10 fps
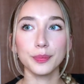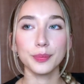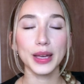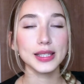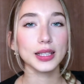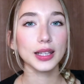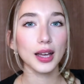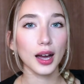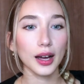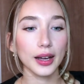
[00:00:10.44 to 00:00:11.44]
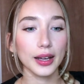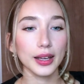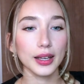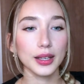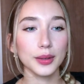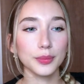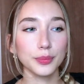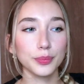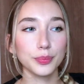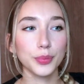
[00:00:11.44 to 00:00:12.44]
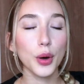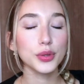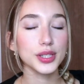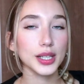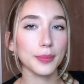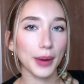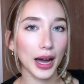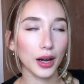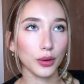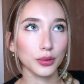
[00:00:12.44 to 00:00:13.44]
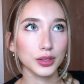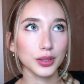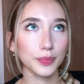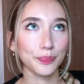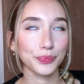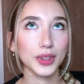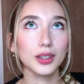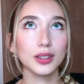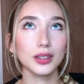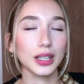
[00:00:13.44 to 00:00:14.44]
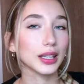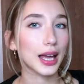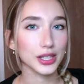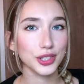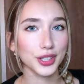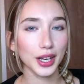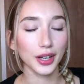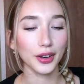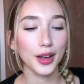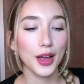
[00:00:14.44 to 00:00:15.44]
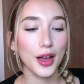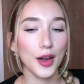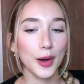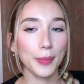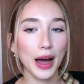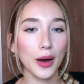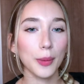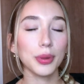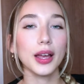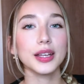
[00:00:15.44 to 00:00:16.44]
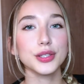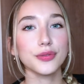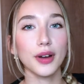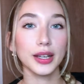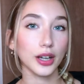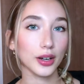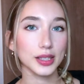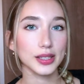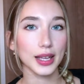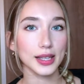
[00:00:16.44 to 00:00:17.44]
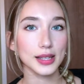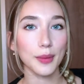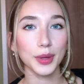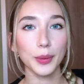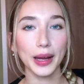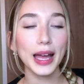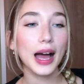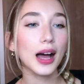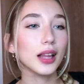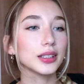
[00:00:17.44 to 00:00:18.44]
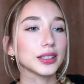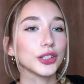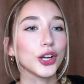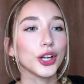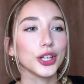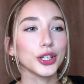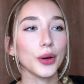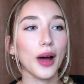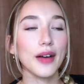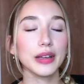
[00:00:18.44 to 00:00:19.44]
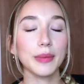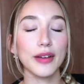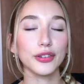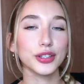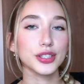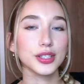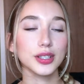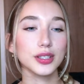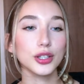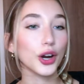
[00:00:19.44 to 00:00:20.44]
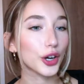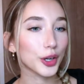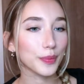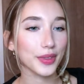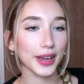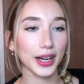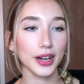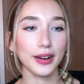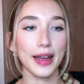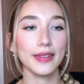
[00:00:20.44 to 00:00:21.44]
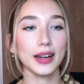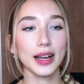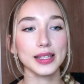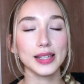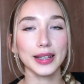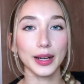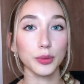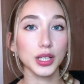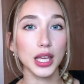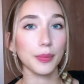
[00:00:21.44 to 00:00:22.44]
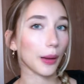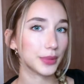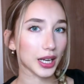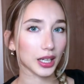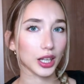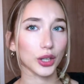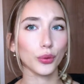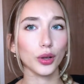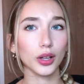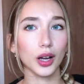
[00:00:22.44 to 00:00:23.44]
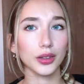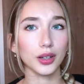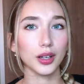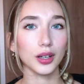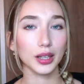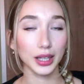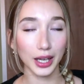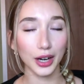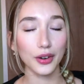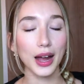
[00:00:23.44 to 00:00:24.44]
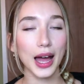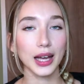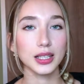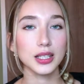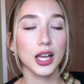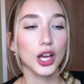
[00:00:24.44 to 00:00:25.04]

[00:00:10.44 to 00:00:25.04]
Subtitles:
Basically, I posted about like last year about applying to Fine Art CSM UAL and, you know, having my first term there, and then I said I would keep updating you along the year, and